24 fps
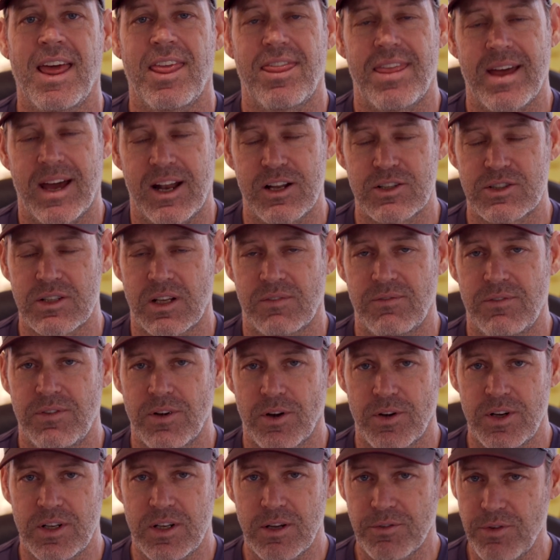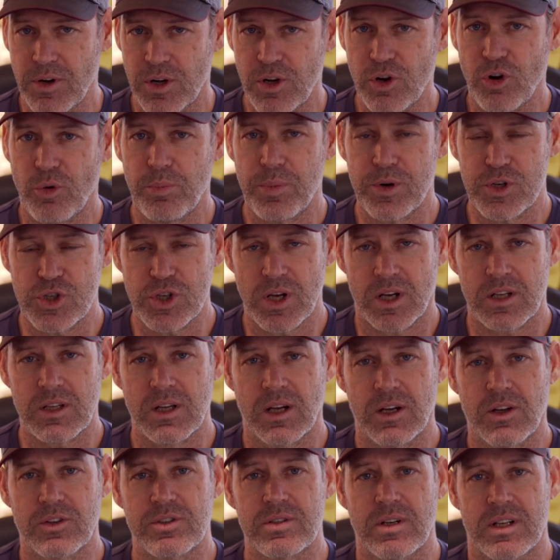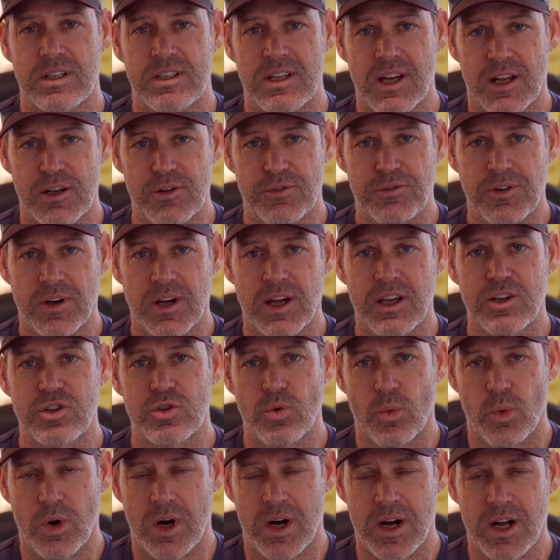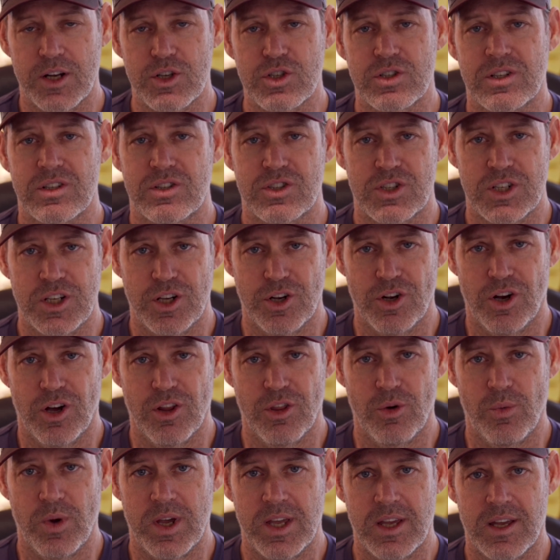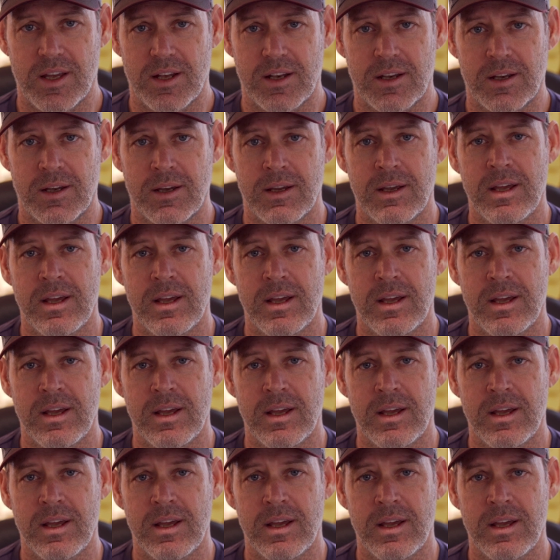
That is a very difficult projectile to identify, to watch, to see it all the way in.